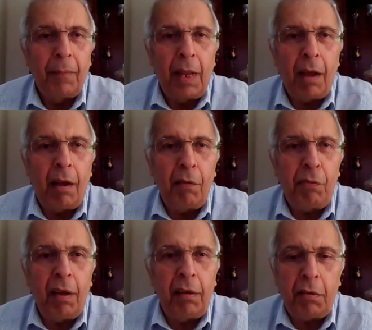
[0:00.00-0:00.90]
Now, I
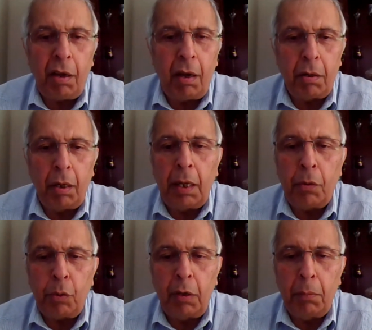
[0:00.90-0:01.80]
find the title
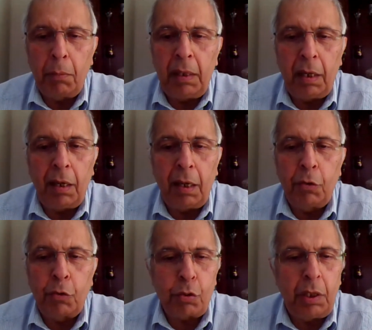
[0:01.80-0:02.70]
incredibly
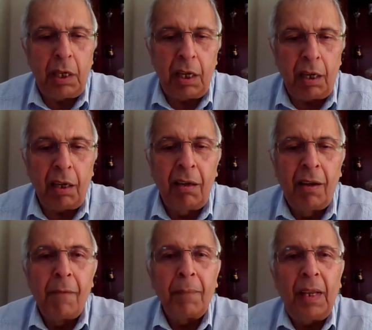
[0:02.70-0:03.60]
intriguing.